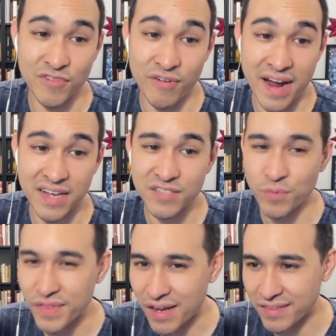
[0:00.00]
Grass
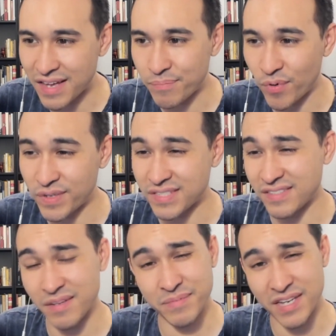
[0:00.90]
without that poison
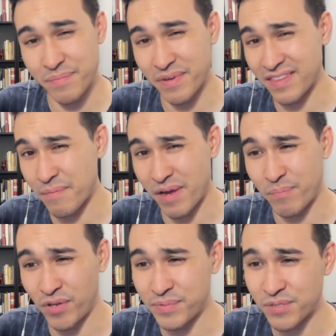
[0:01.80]
subtyping that my
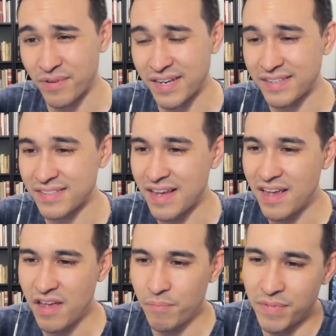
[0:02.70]
Bulbasaur has
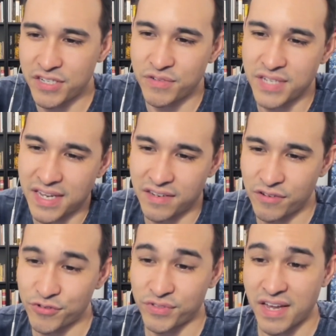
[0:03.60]
means you take
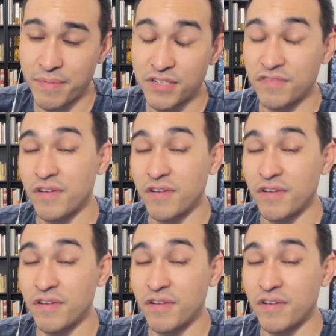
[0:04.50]
neutral damage